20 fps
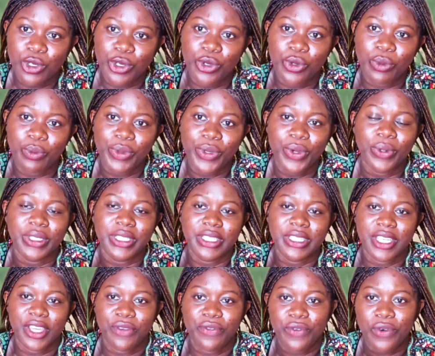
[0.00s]
so you'll be on
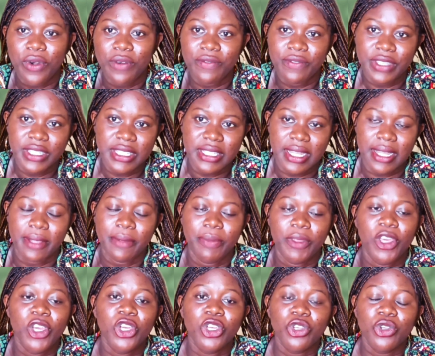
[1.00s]
tier 4 visa.